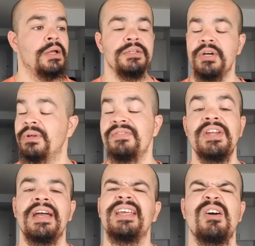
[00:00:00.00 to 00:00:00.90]
Don't even,
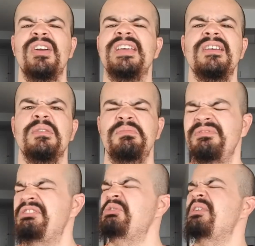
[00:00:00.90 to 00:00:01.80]
I can already hear,
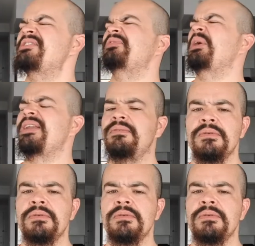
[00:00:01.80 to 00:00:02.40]
George Floyd.